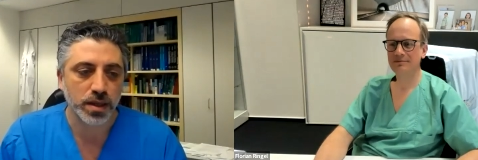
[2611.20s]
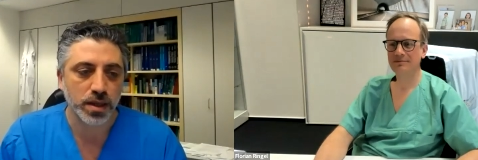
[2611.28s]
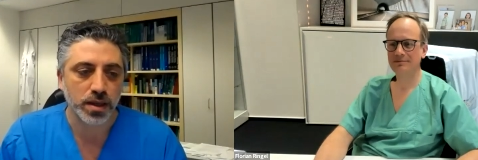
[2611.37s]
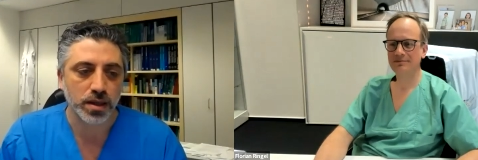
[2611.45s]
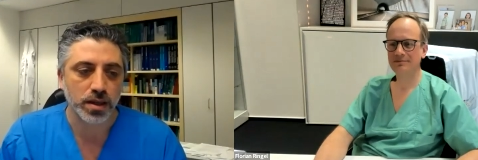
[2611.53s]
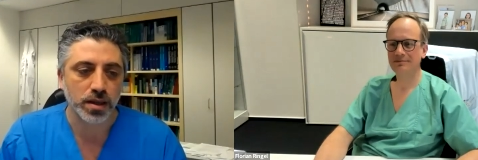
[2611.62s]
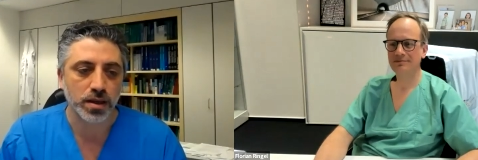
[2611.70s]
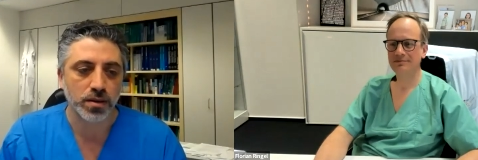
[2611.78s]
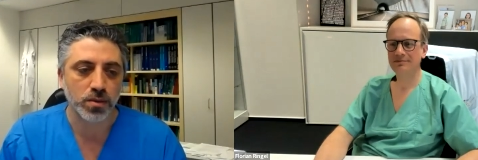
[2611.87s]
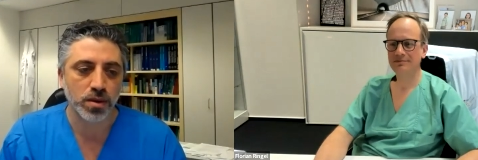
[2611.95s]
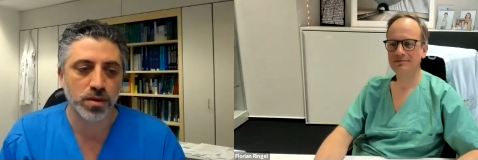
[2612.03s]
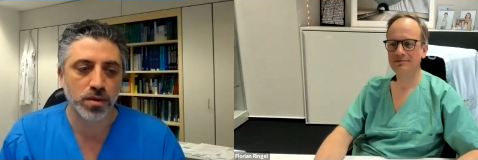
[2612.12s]
Speaker 1: me
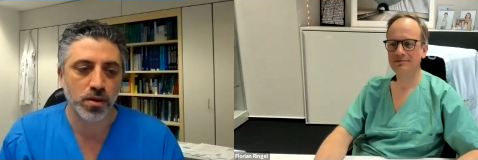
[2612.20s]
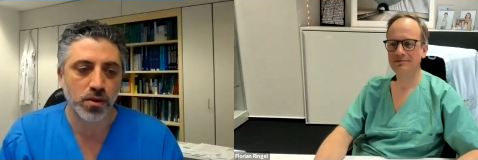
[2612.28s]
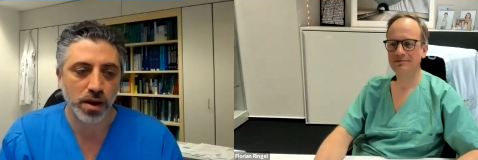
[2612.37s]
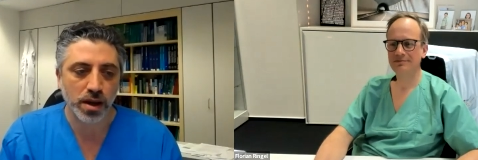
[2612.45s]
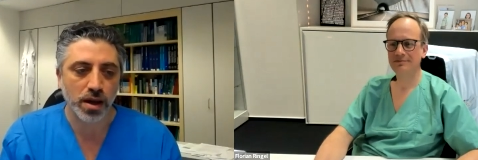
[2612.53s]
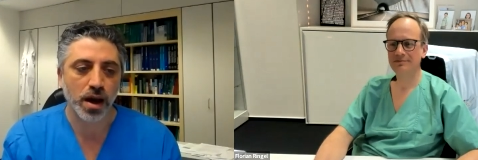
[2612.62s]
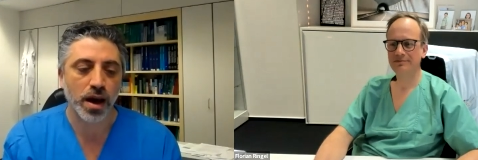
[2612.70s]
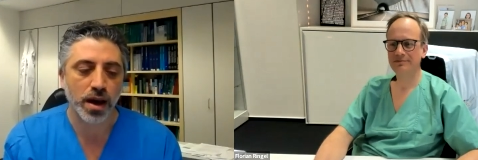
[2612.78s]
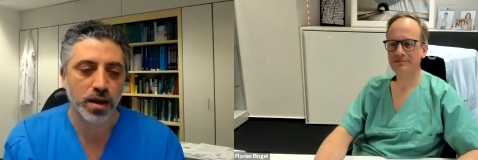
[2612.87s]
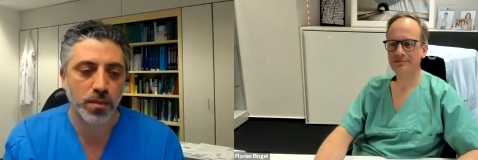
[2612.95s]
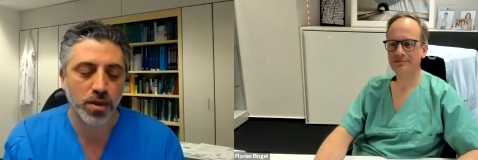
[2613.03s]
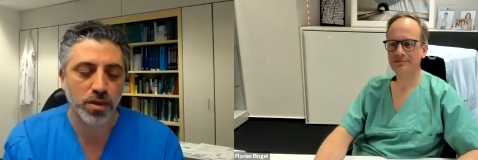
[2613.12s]
with their
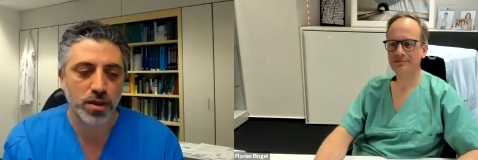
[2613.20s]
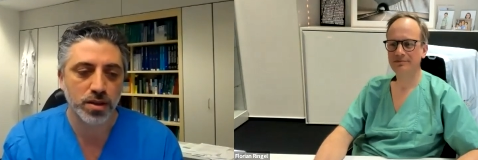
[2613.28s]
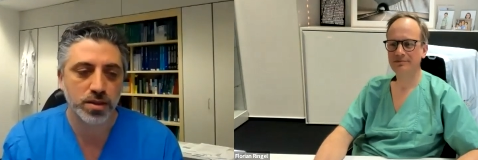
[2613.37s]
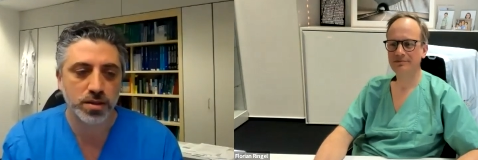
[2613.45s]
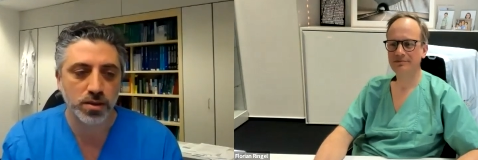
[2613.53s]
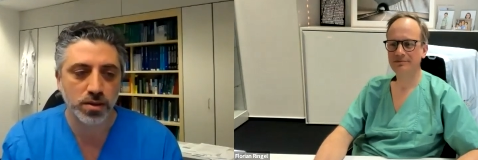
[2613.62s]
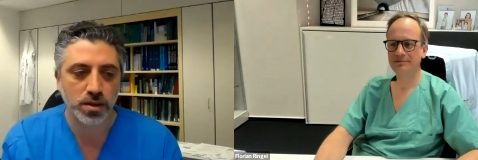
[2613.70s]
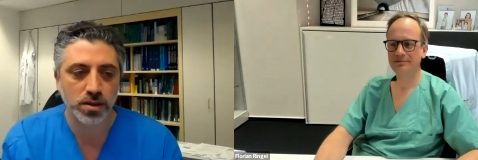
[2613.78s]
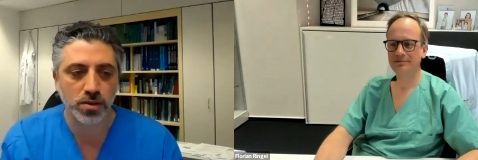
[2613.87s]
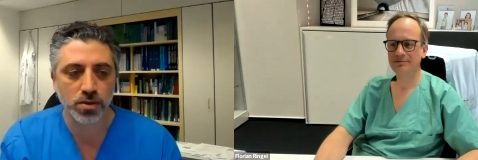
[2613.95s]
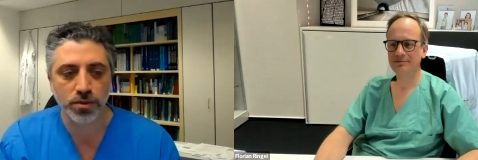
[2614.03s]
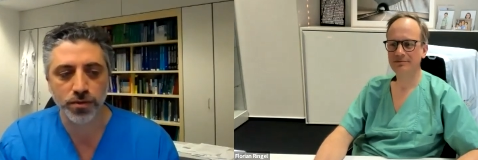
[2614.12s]
AI methods, you need
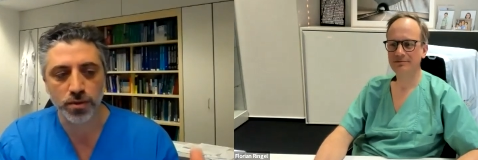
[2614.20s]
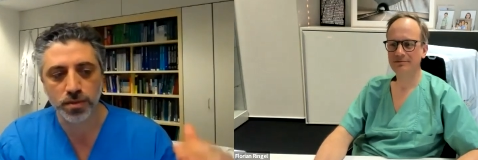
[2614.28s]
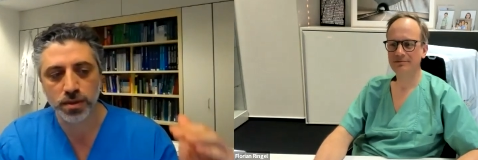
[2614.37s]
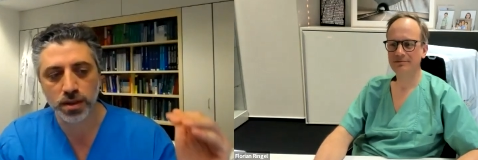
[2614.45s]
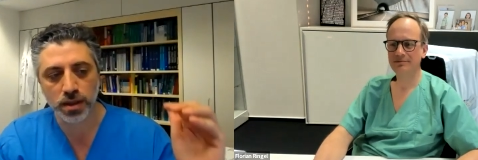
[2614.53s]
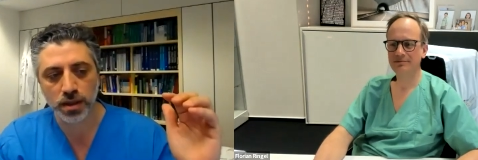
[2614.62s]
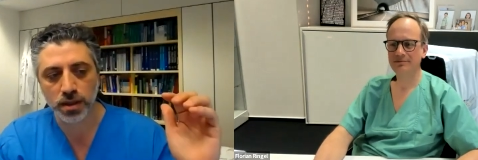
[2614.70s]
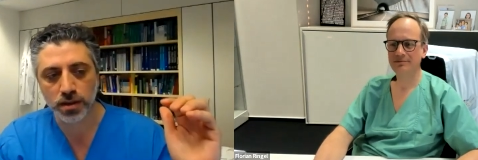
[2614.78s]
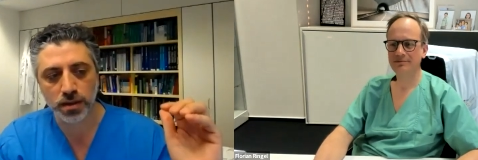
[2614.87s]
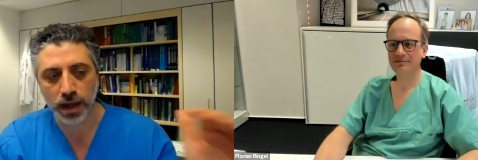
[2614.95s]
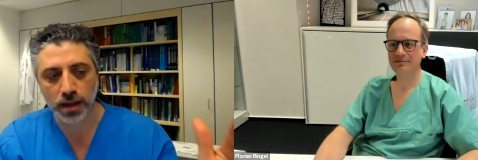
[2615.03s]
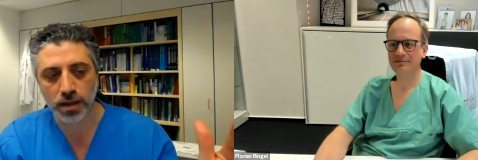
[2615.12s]
to do from
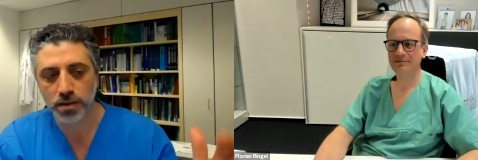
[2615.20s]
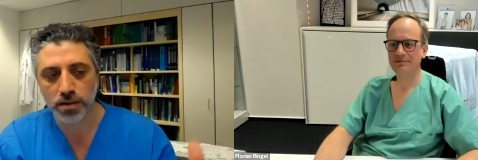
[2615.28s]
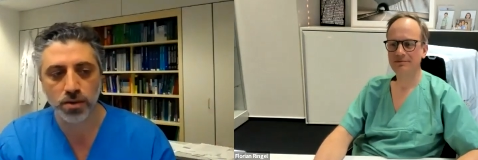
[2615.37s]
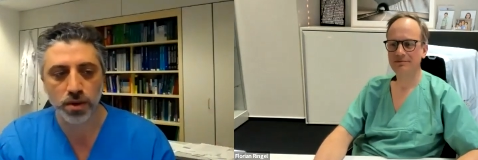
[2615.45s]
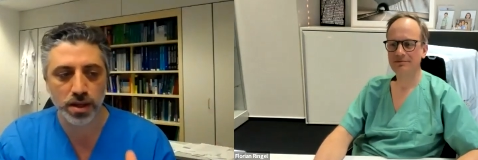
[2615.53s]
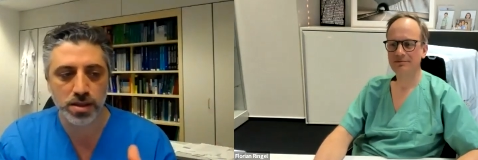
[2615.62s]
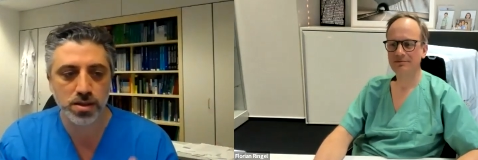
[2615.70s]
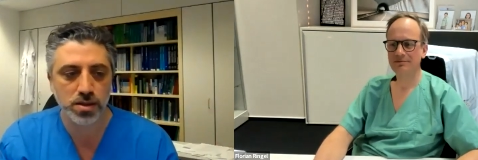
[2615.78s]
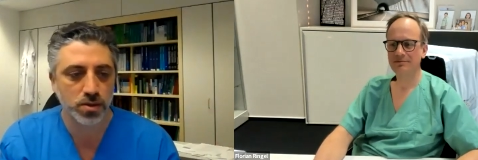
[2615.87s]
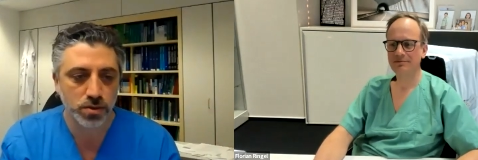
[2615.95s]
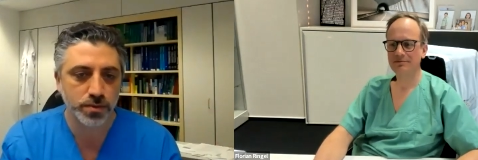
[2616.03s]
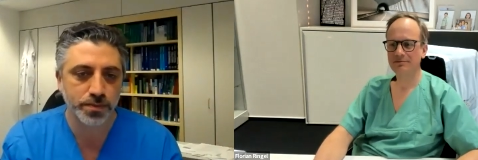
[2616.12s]
T10 to
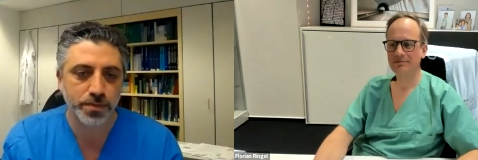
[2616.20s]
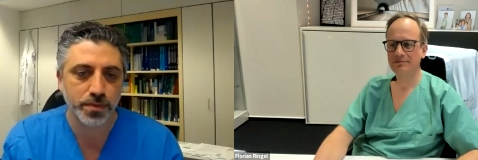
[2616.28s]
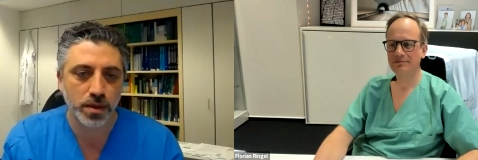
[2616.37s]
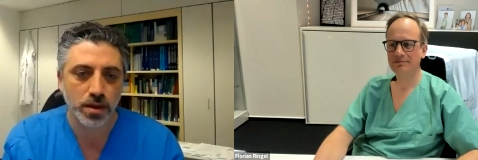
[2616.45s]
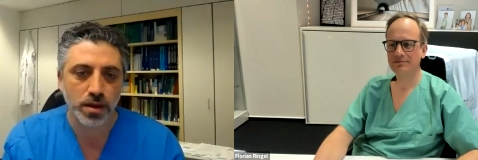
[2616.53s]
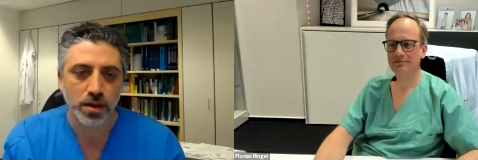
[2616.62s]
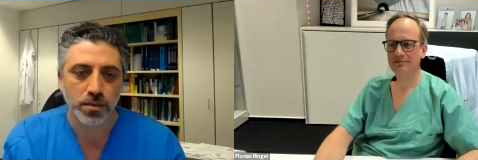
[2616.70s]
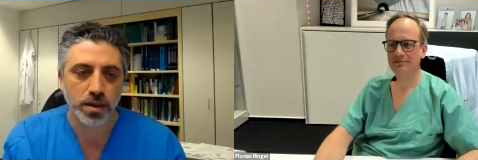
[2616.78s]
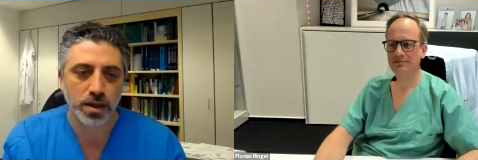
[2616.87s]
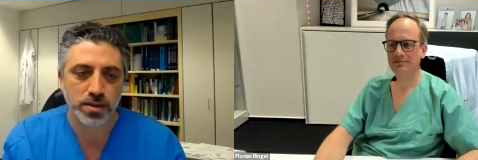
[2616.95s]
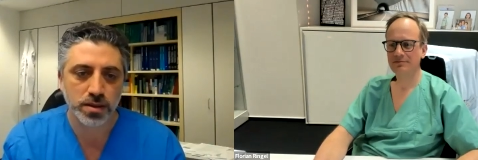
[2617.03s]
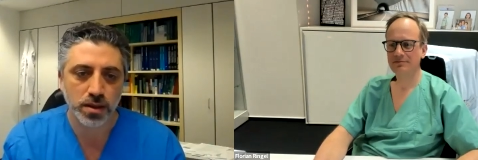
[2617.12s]
S2
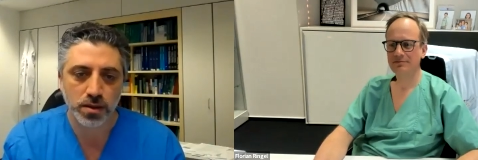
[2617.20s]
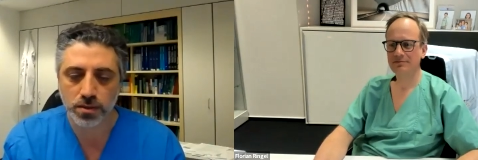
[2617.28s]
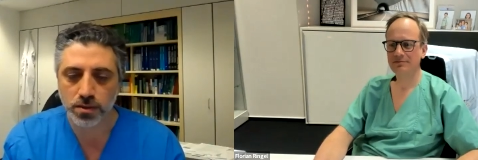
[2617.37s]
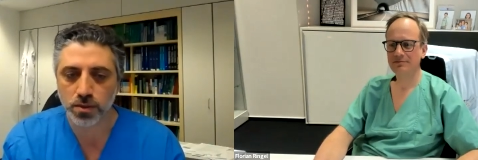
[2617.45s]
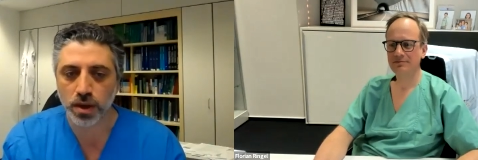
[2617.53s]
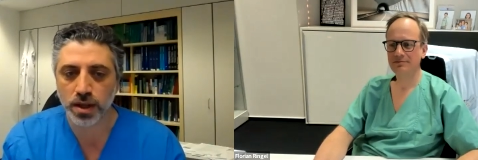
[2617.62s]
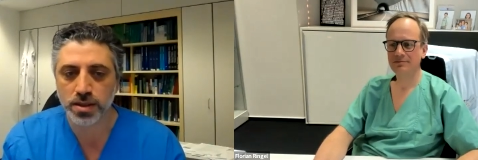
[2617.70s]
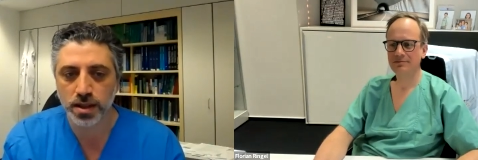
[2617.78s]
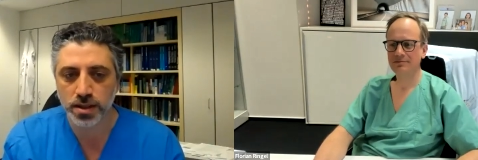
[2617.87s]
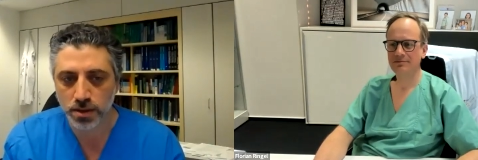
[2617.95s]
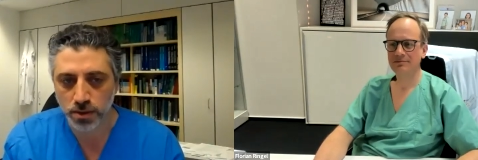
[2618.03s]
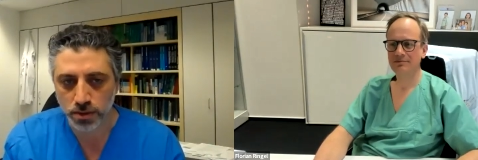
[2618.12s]
because they want to
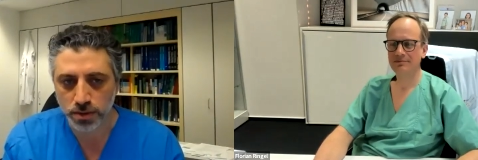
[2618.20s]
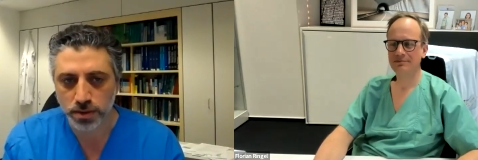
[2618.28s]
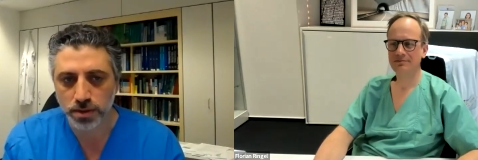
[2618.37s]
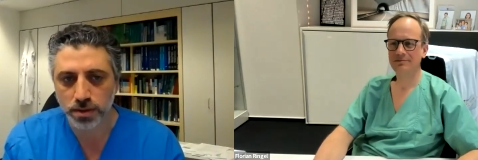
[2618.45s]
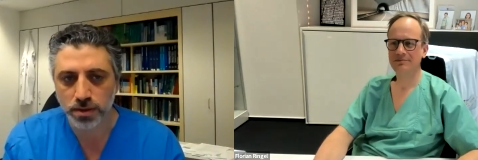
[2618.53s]
sell screws.